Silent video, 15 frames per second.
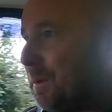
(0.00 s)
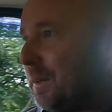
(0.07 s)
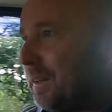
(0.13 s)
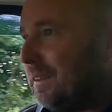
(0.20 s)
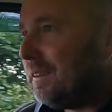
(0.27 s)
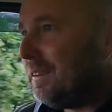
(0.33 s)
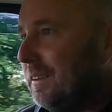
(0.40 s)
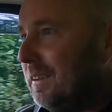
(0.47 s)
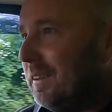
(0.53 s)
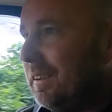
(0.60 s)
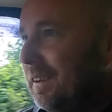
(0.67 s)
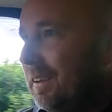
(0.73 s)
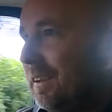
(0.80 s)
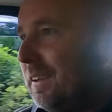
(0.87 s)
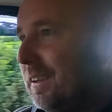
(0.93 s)
but
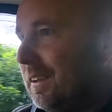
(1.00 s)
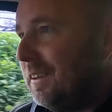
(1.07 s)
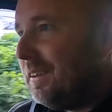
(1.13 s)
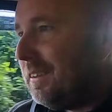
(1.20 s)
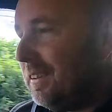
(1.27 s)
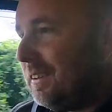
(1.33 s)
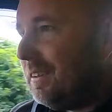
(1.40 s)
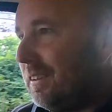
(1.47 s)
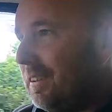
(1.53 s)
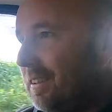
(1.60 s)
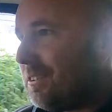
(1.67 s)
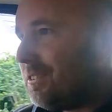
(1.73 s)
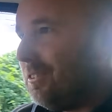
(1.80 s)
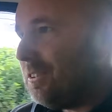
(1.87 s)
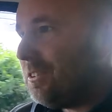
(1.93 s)

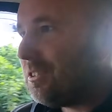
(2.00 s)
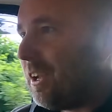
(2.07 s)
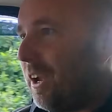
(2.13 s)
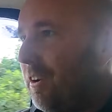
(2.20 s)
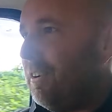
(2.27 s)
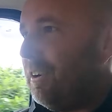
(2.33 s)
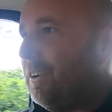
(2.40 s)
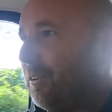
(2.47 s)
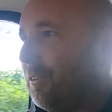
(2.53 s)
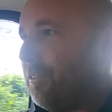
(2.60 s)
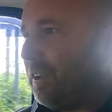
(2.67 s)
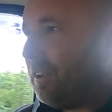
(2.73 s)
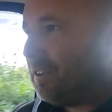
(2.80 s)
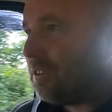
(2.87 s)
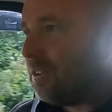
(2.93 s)
it's not a scary little
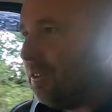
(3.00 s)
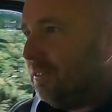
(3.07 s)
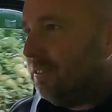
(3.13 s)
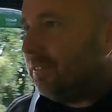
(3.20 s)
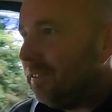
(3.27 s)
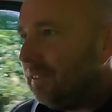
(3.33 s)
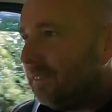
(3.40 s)
thing at all.